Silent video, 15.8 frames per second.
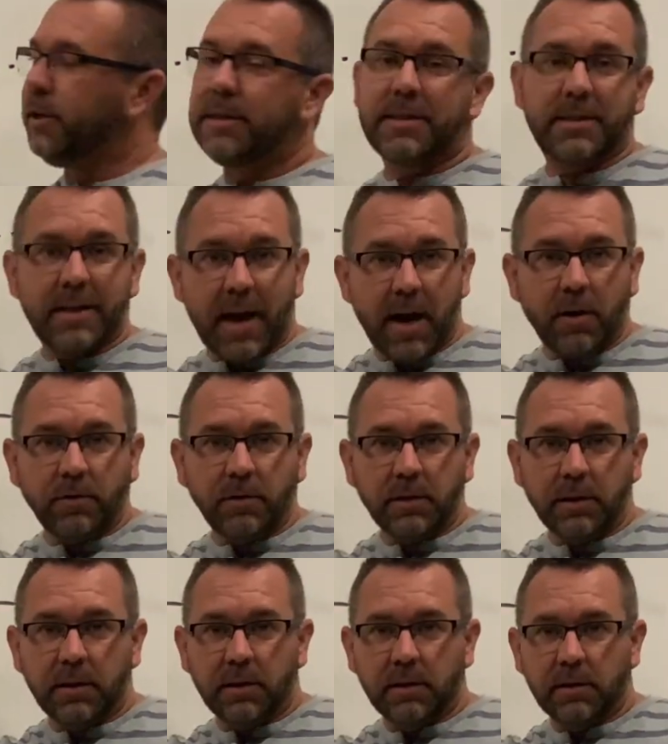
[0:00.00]
sound.
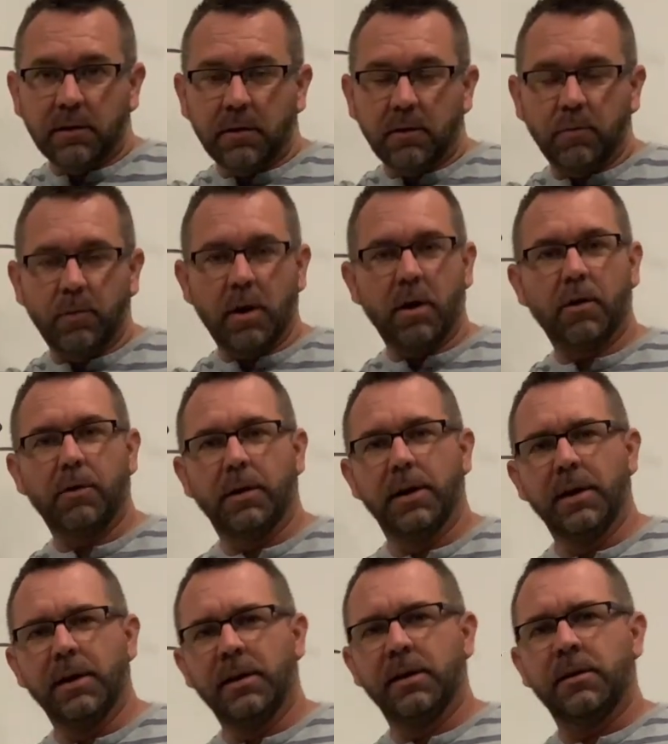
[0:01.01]
Well,
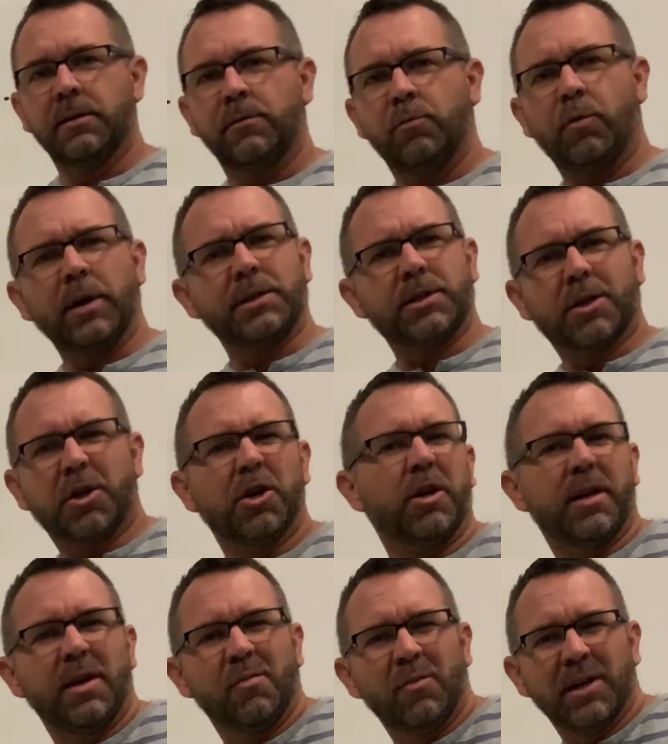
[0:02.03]
what's
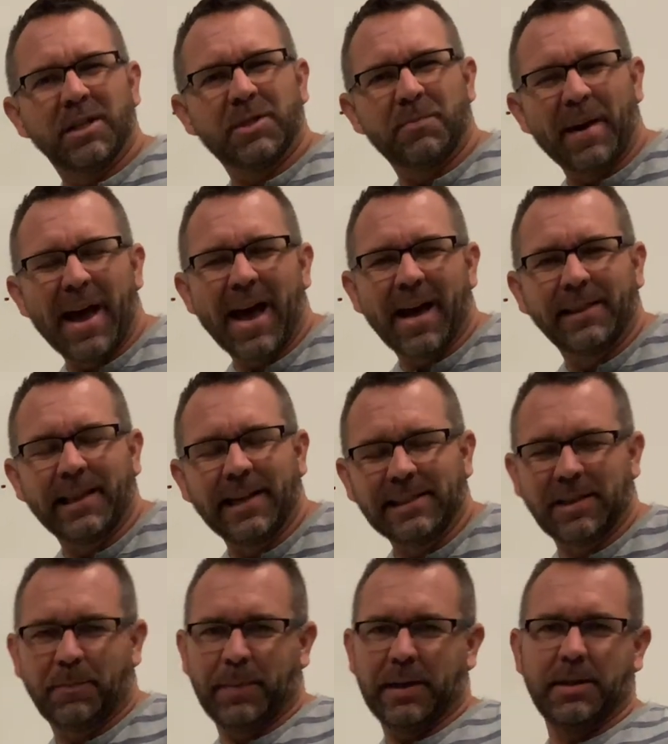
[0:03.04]
good and what's bad, that
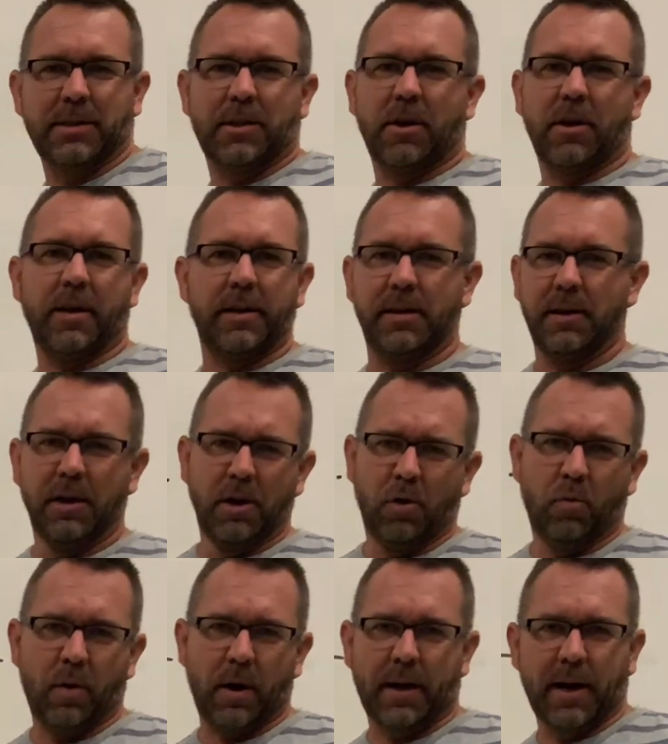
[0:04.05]
depends on
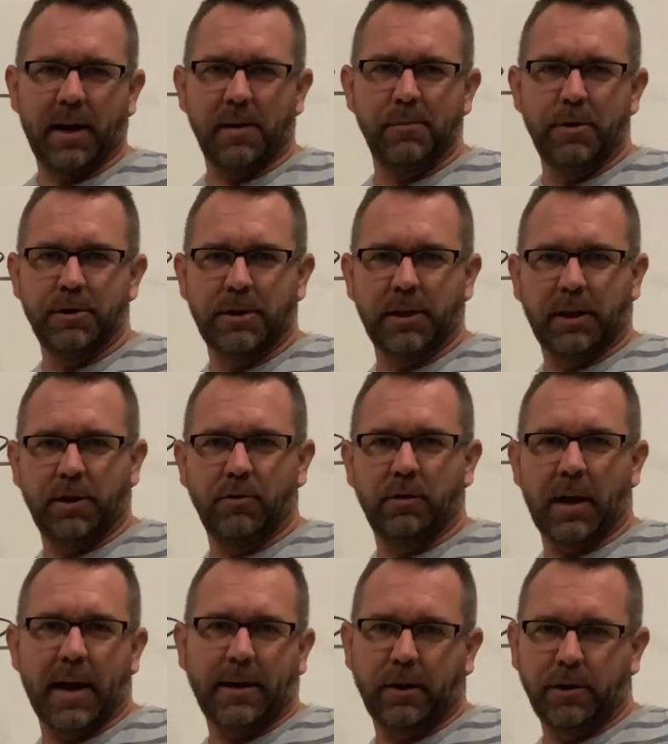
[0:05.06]
what kind of music you
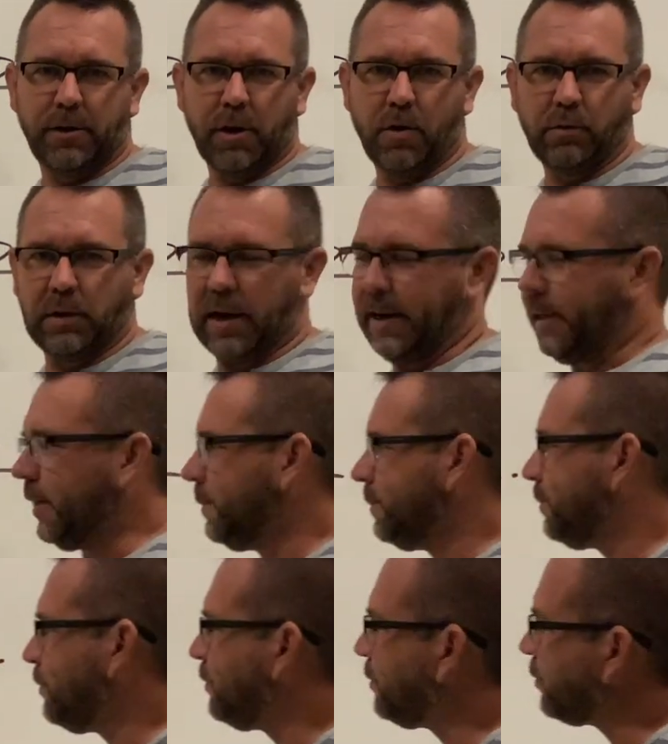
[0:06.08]
like or don't like.
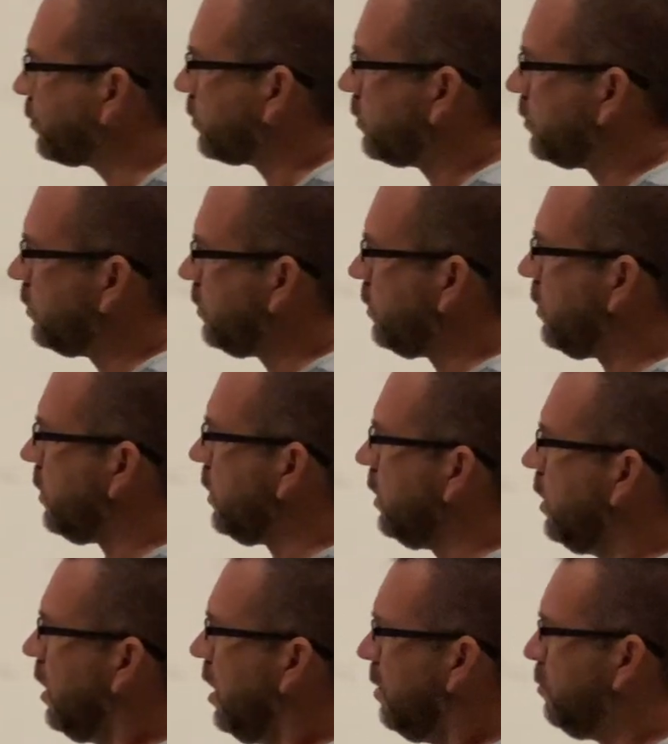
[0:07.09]

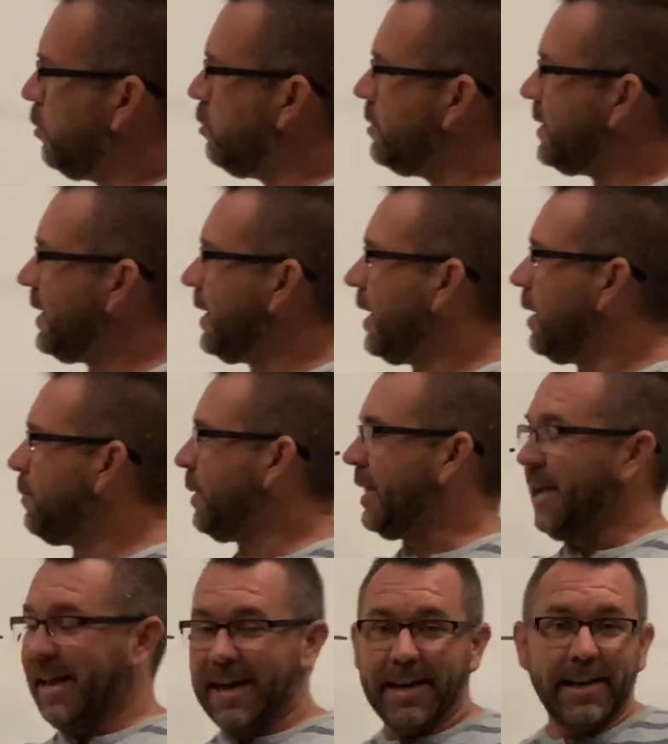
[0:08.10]
Music can
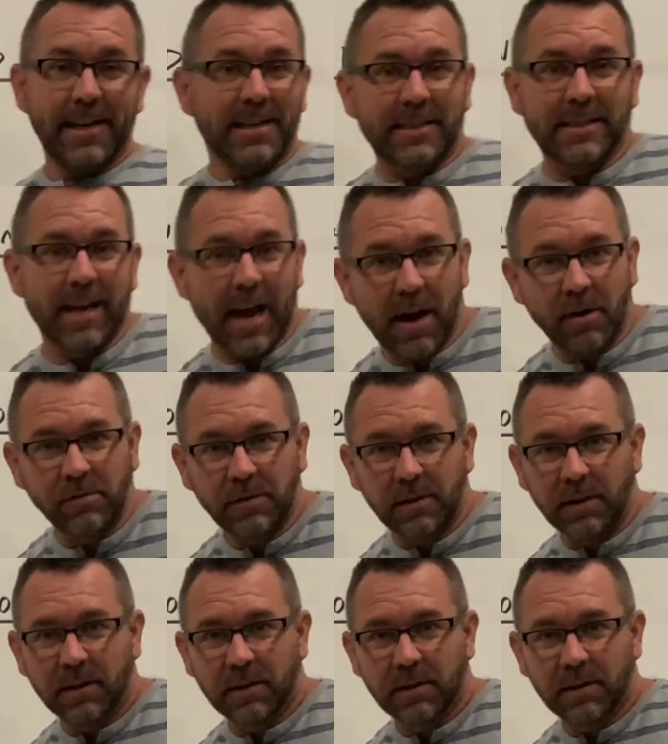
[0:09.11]
be any sound.